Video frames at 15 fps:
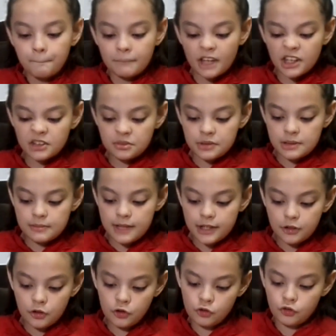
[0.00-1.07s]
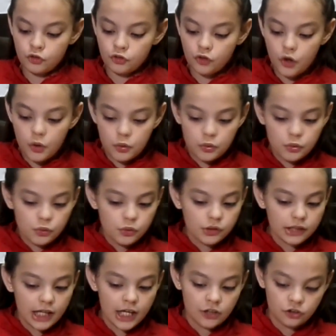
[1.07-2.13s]
and we make her
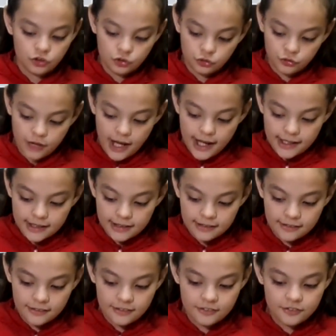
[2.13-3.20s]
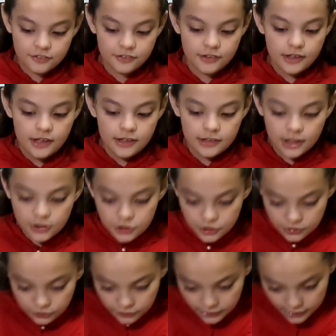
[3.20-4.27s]
roll and drive, and you
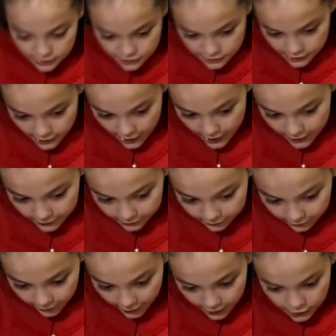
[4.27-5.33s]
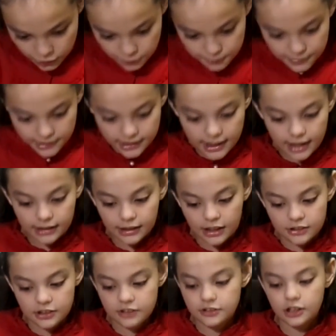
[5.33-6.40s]
can really see headlights, pink
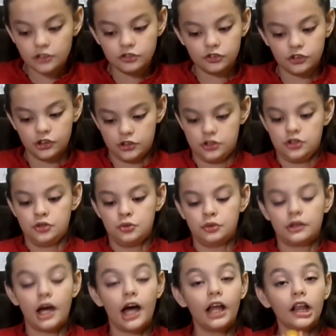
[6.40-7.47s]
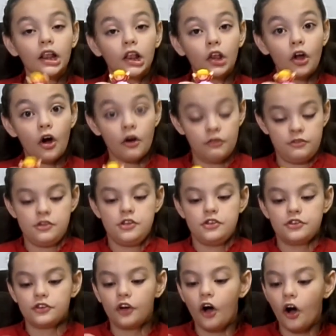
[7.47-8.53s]
headlights. That's actually cute. I love
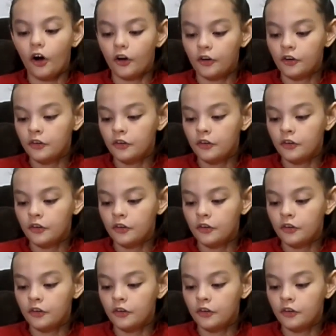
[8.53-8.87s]
this car.